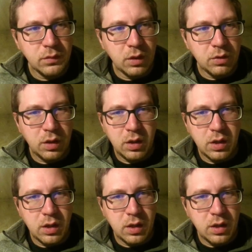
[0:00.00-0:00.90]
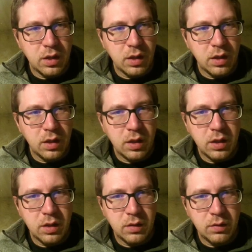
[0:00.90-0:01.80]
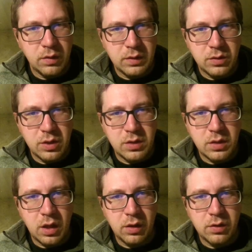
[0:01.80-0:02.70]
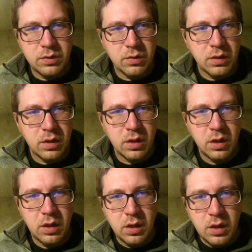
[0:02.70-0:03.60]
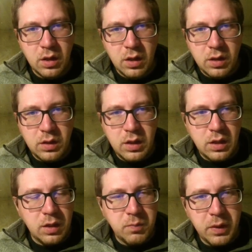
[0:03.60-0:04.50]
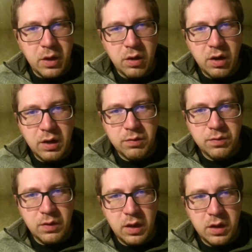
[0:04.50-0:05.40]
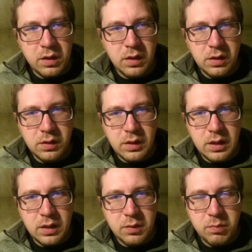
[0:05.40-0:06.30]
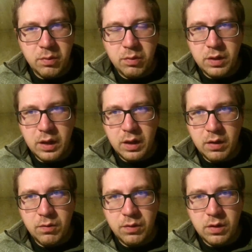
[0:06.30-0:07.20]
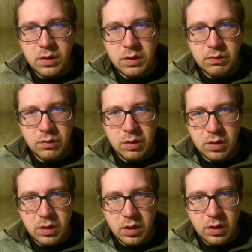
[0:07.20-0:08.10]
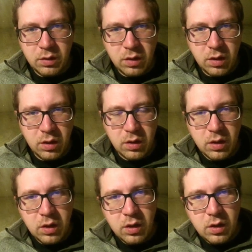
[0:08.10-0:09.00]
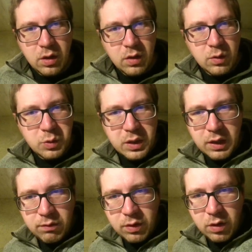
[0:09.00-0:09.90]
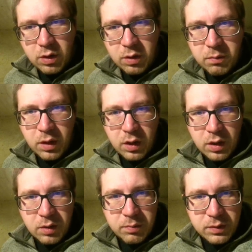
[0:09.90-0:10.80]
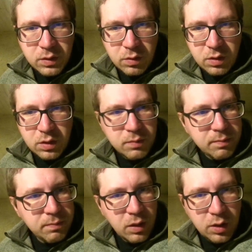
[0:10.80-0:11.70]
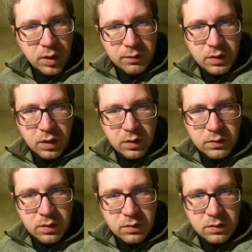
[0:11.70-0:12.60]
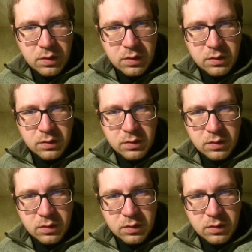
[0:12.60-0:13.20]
Okay, let's change the color. So the paragraph and the link both have a different color, which we have here on our mockup. So the paragraph text is this